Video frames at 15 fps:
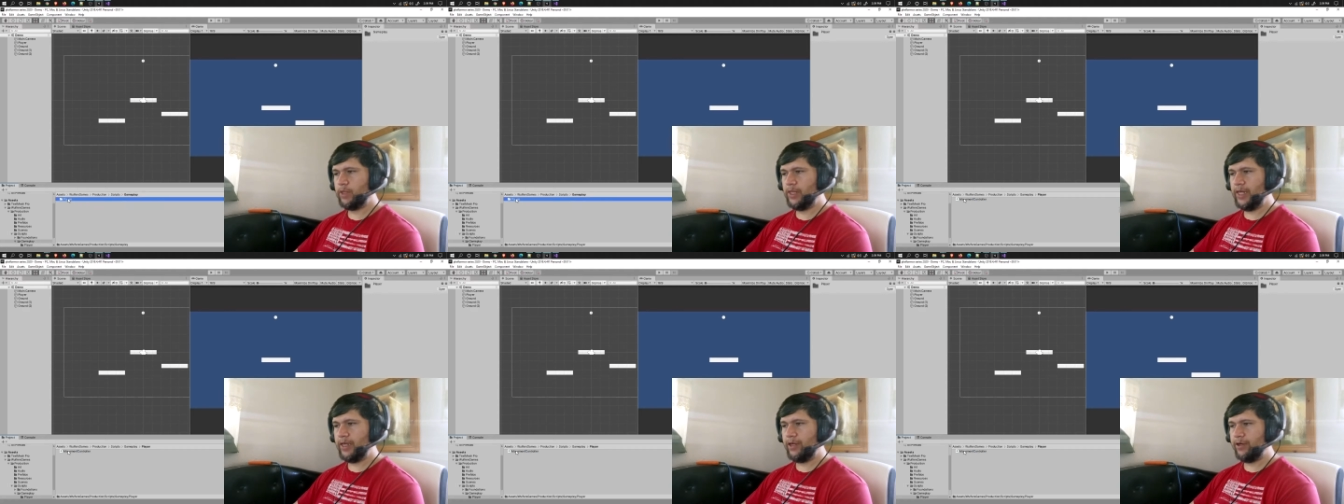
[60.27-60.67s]

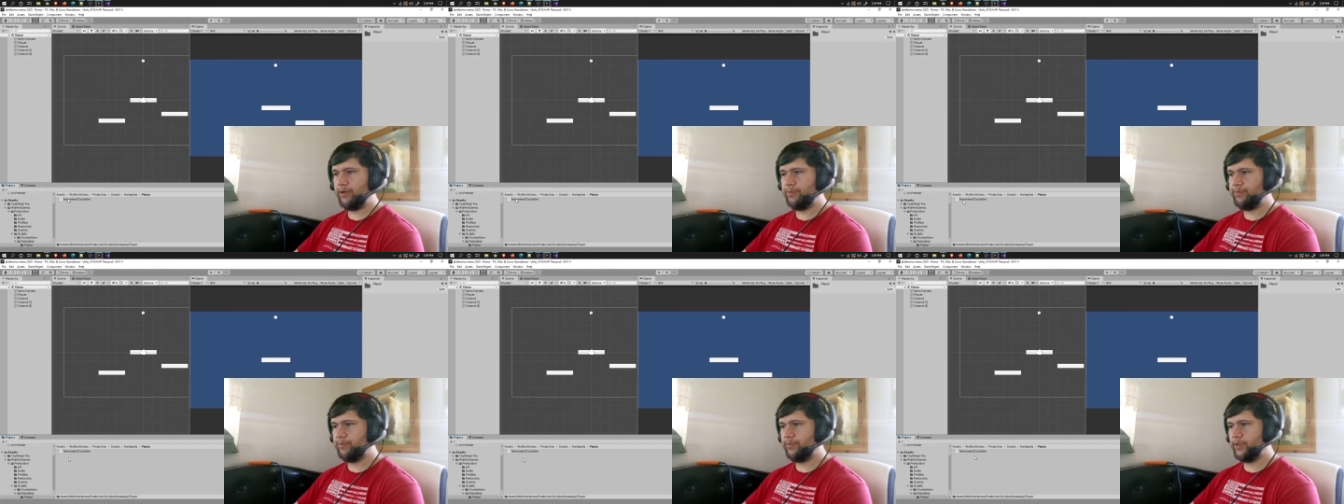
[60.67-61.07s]

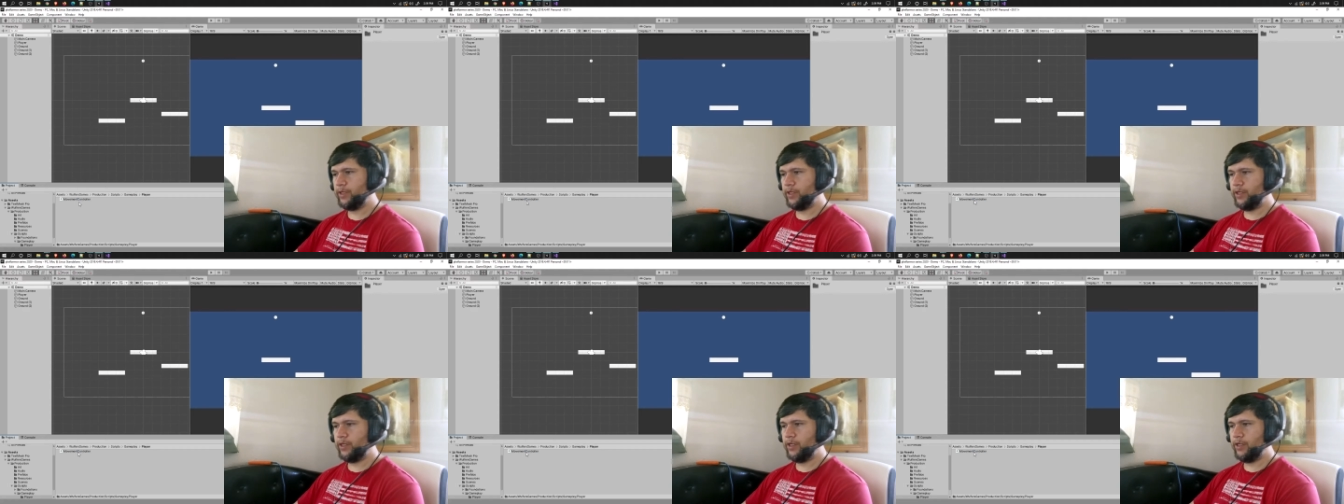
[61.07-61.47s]
player,
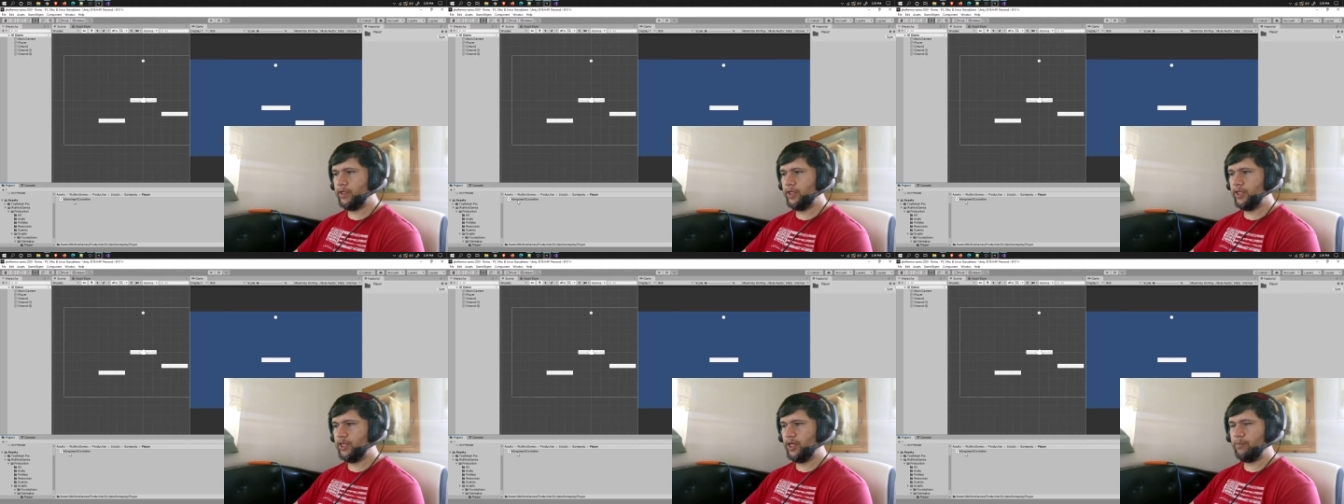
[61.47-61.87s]

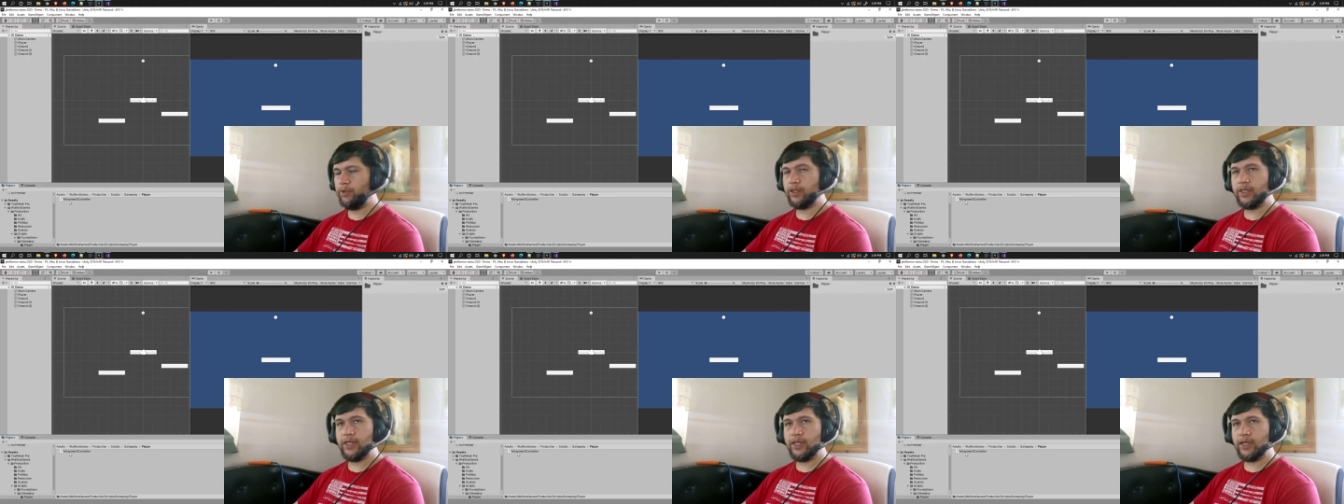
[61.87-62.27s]
and double
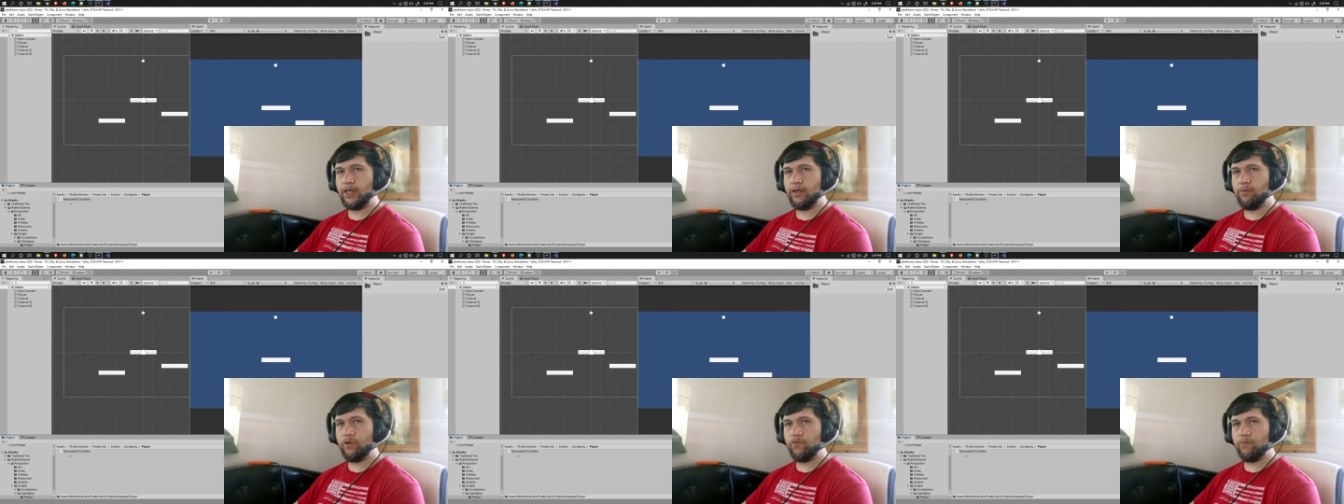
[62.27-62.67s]
click
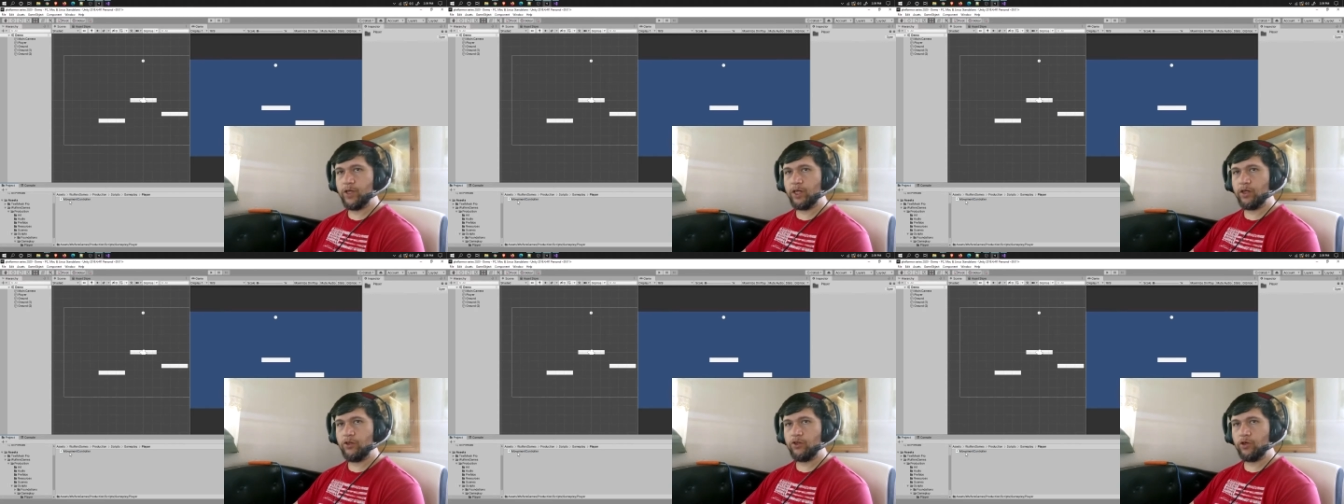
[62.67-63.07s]
on
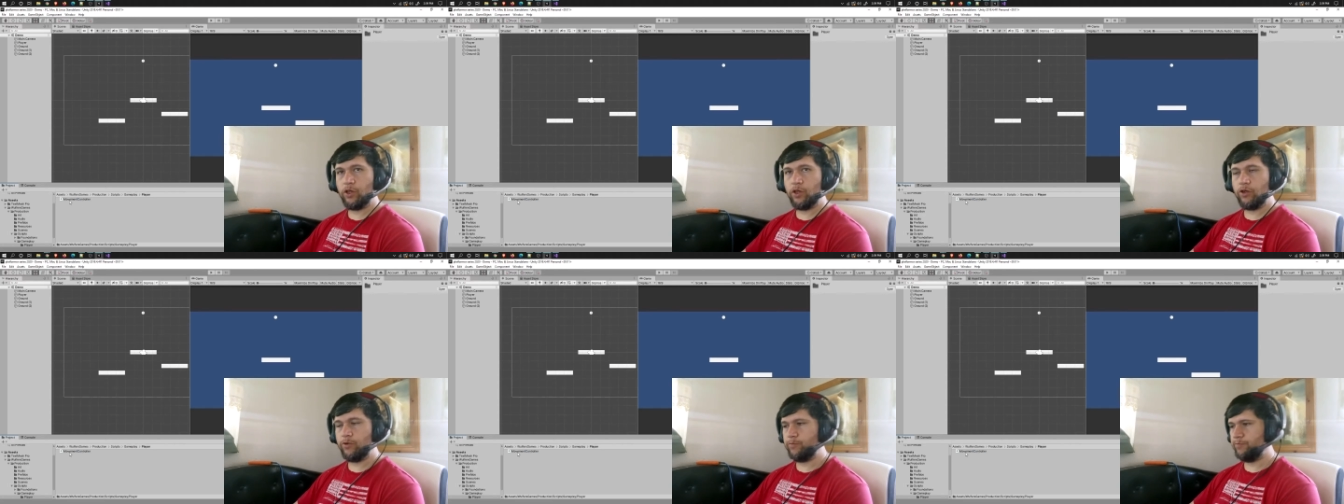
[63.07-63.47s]
movement
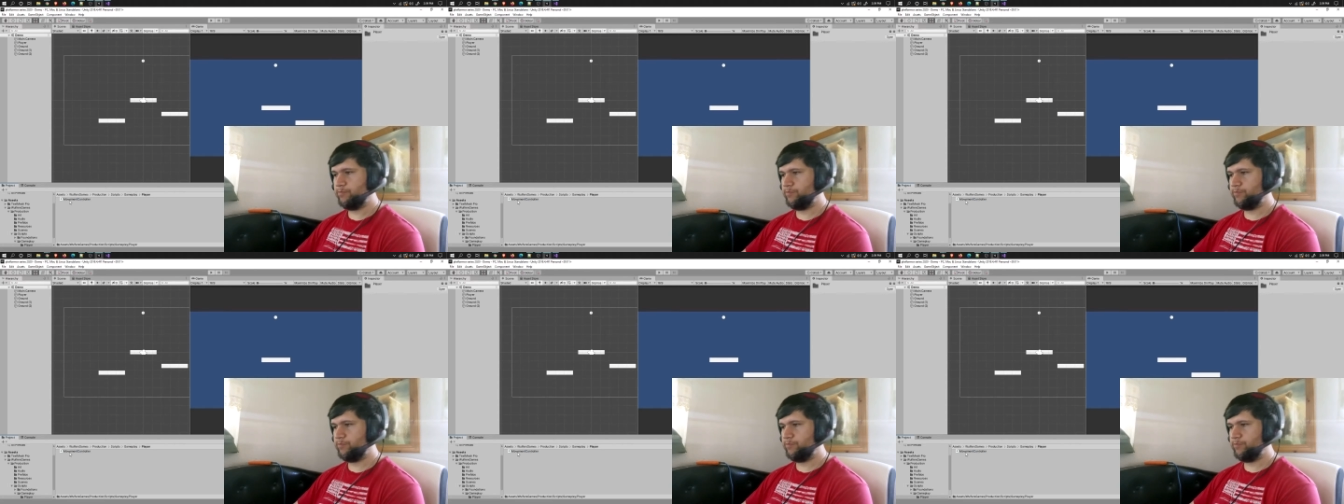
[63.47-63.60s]
controller.